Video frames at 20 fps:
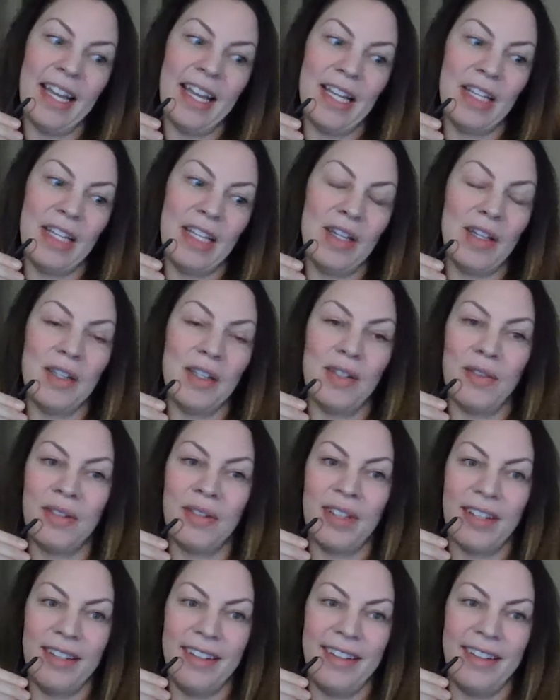And you
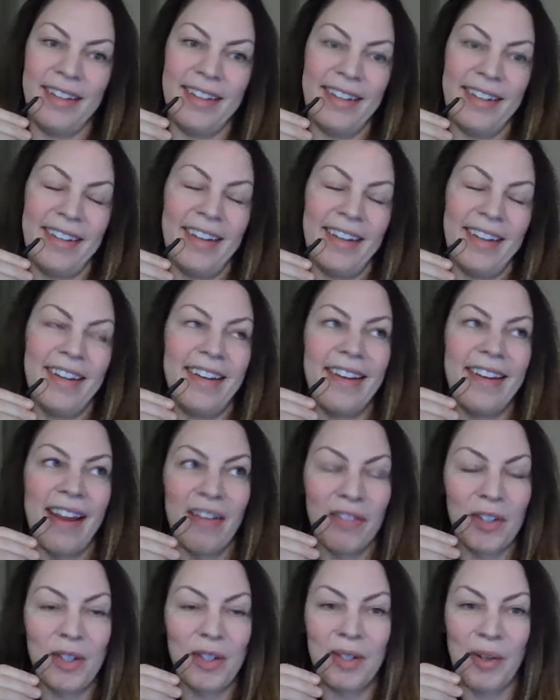can
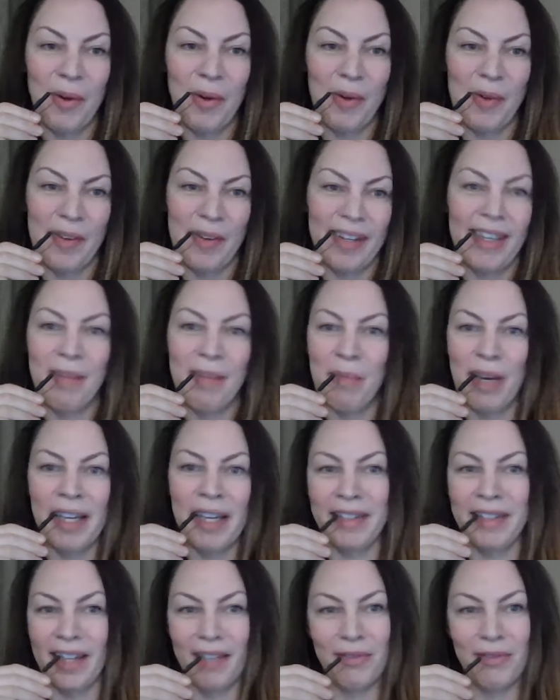never get
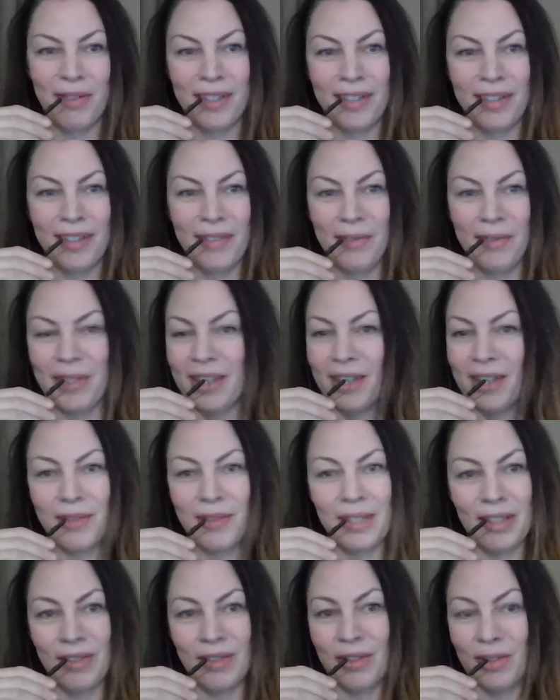by in life with
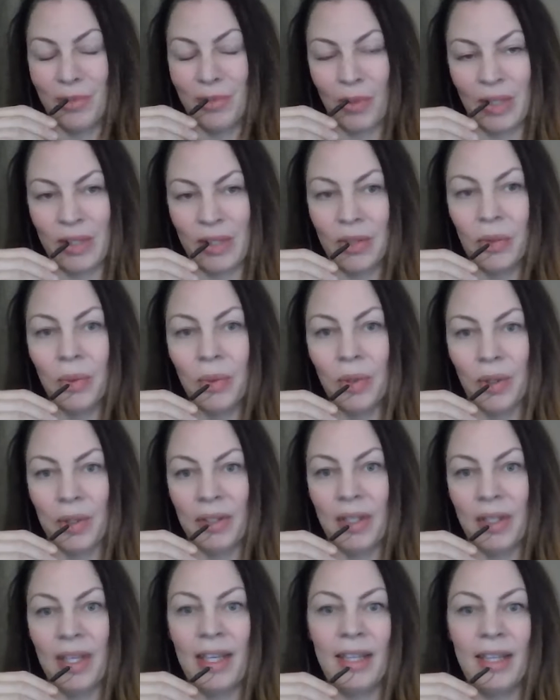using just one
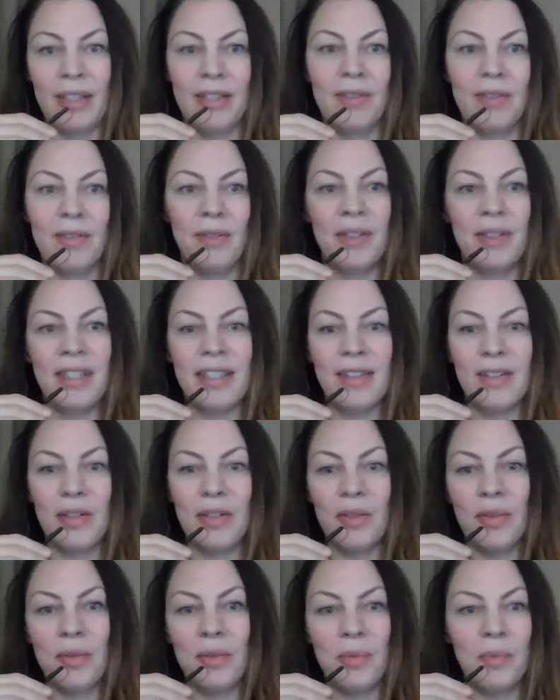tool. You need
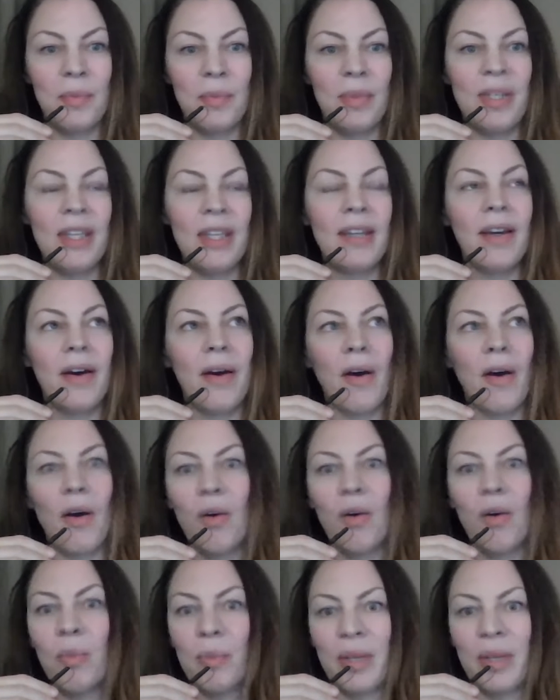to be
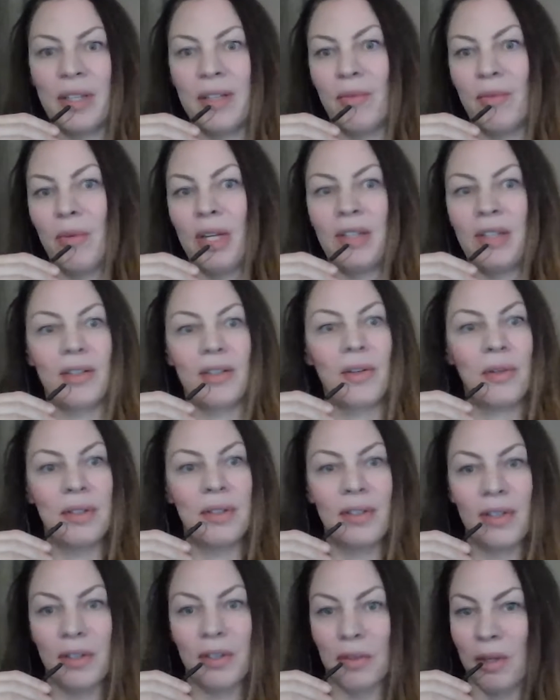open when you're
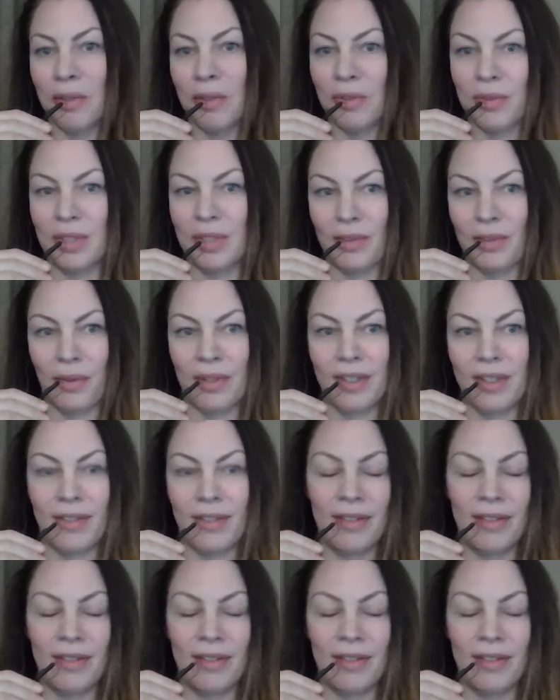going to the grocery store.